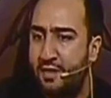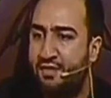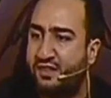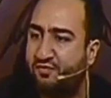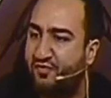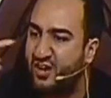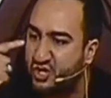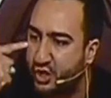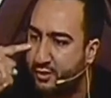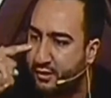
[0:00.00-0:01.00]
That
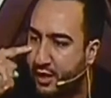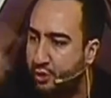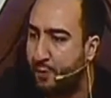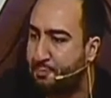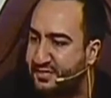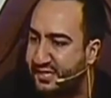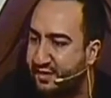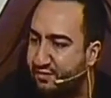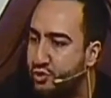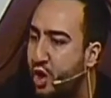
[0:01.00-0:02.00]
vision cannot
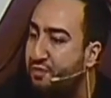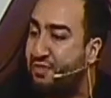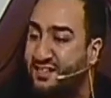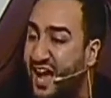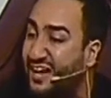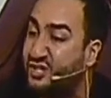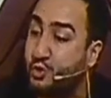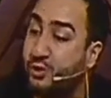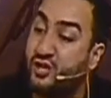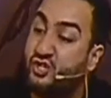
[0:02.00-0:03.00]
perceive. Not that I just want to